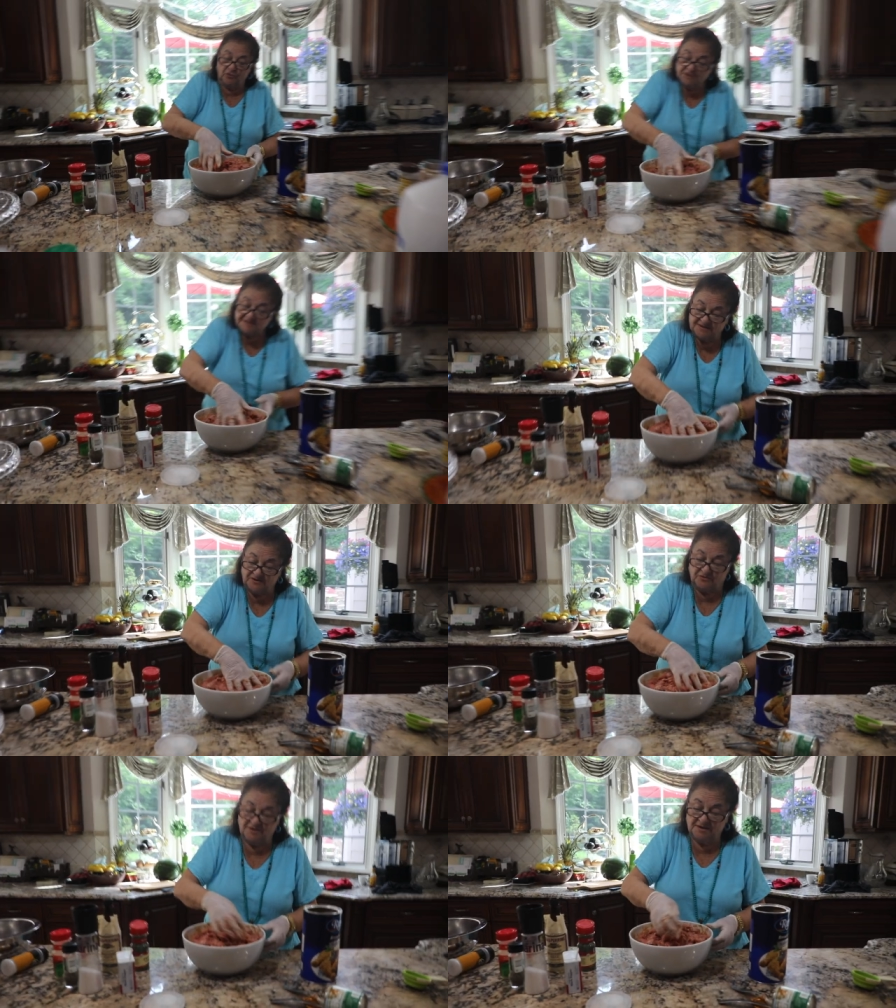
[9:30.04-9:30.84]

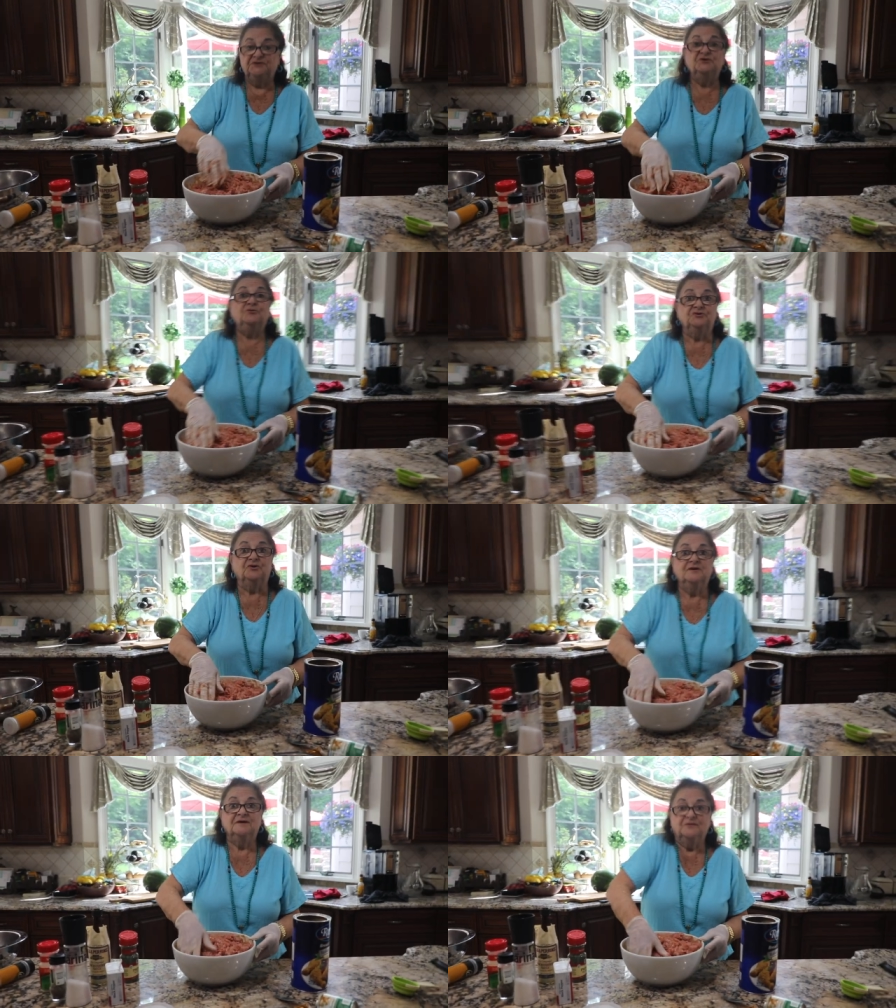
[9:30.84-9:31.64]
also,
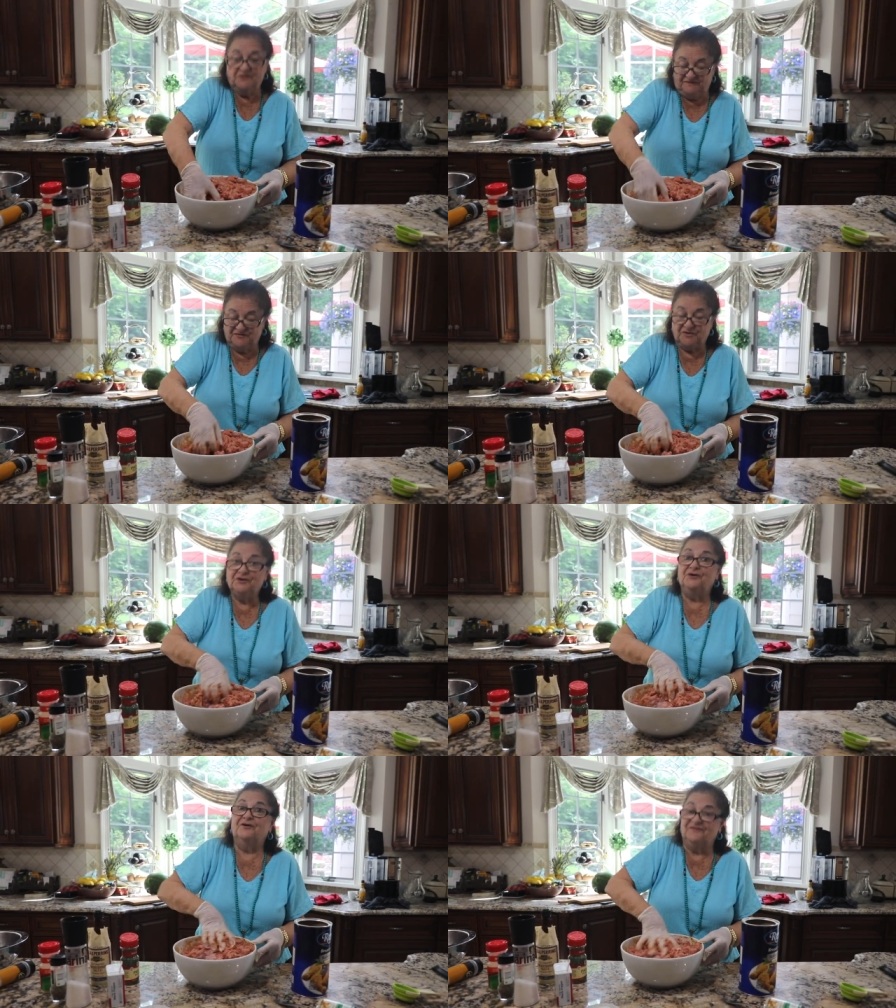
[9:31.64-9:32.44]
Nonno would
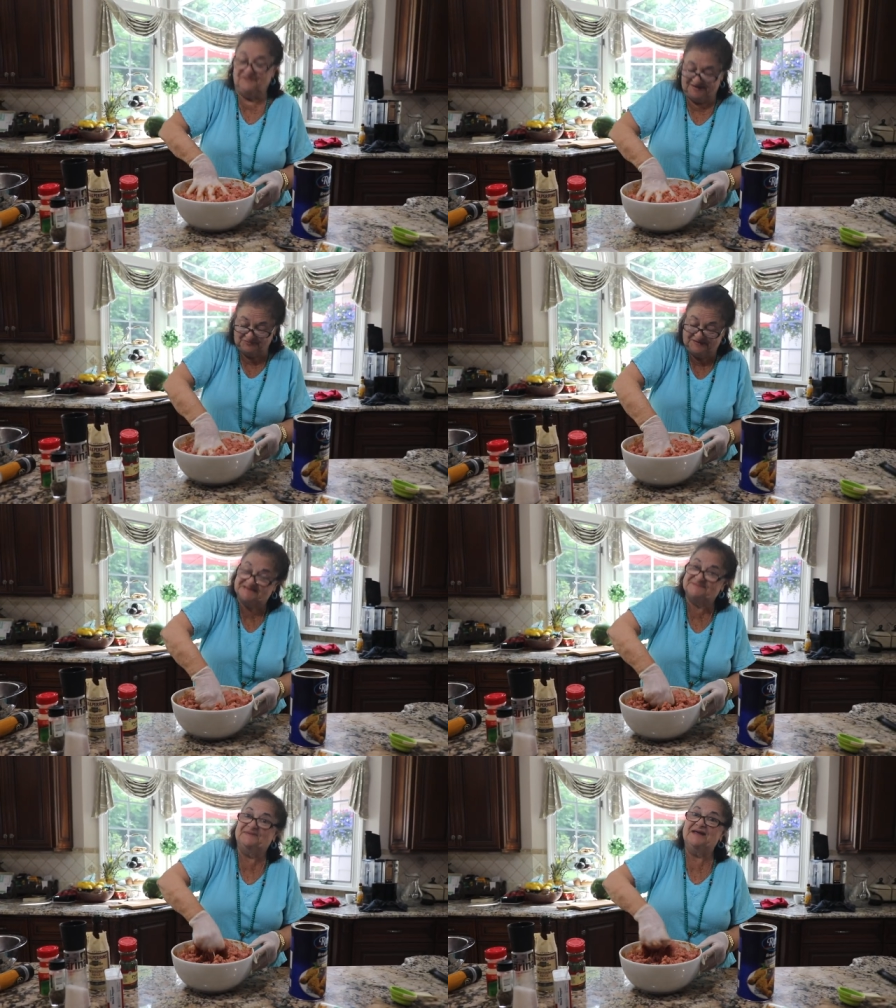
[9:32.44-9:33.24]
very often, with
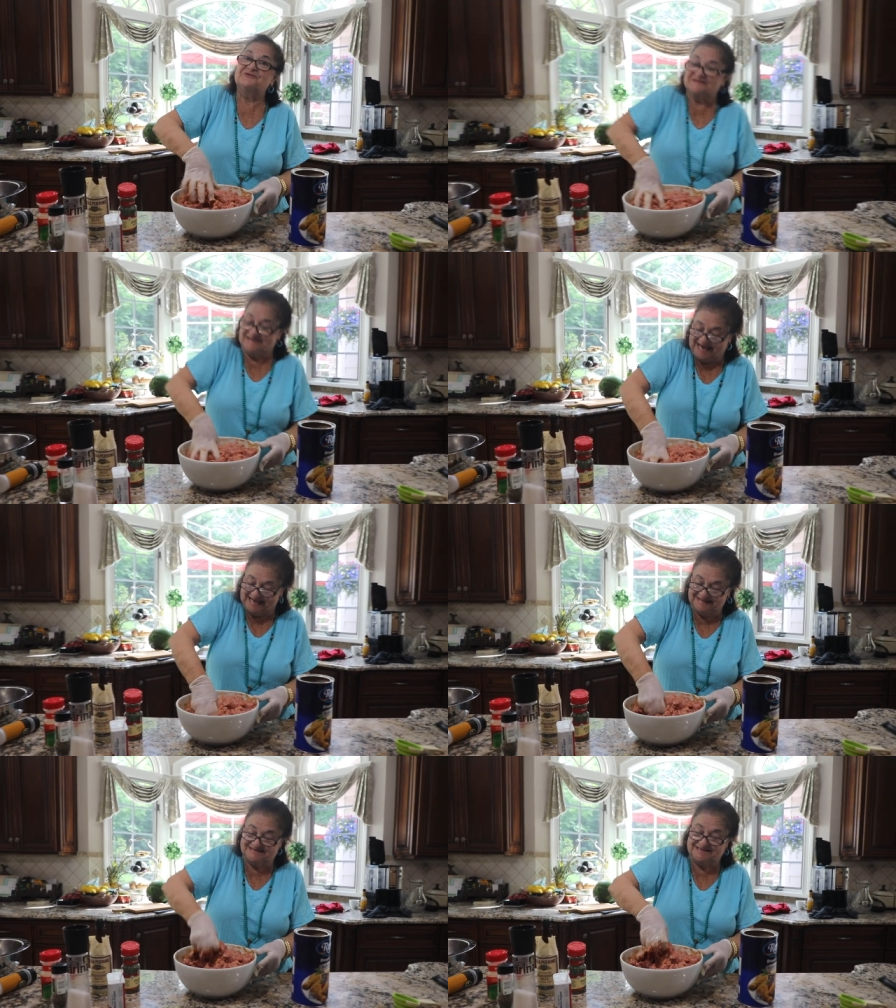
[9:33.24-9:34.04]
his baker's
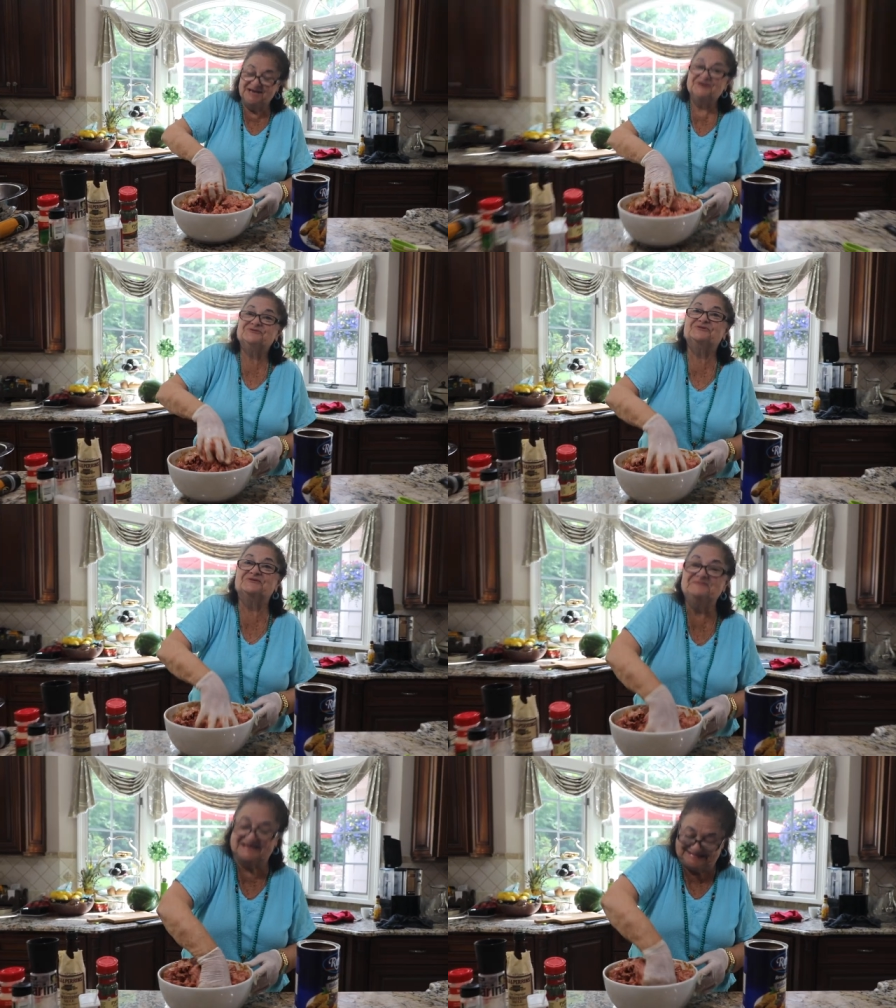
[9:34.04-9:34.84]
hands, do the
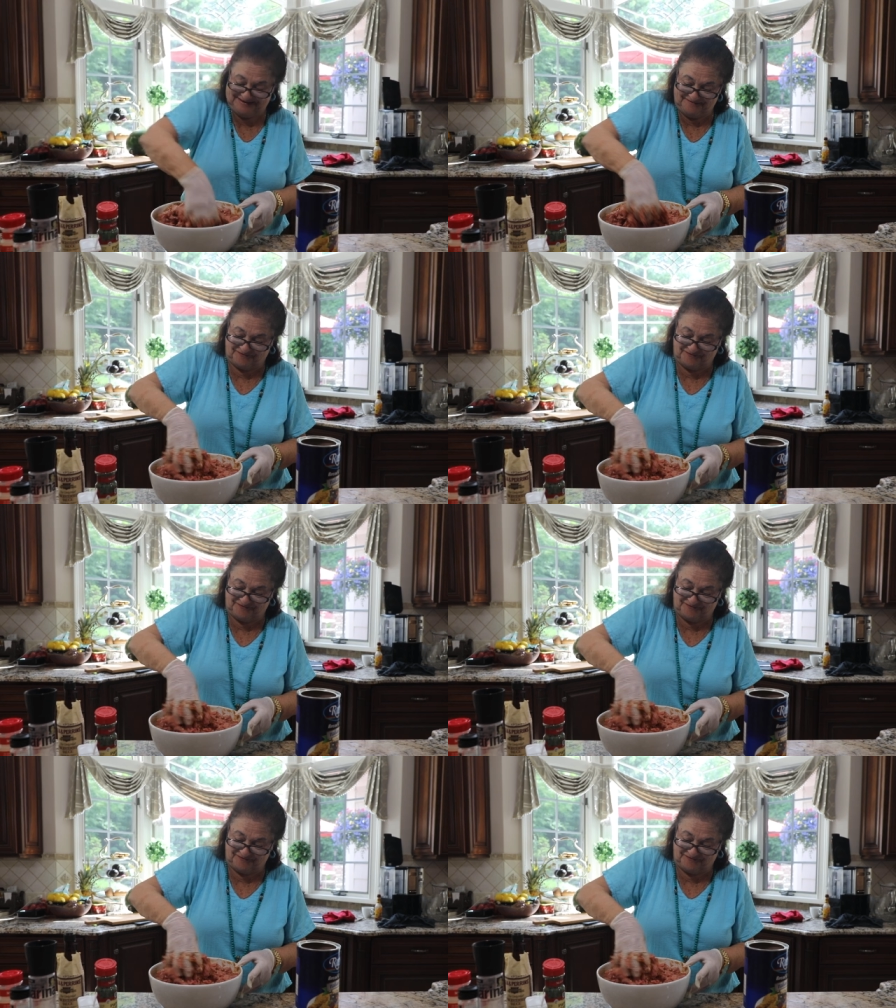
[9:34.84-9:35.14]
mixing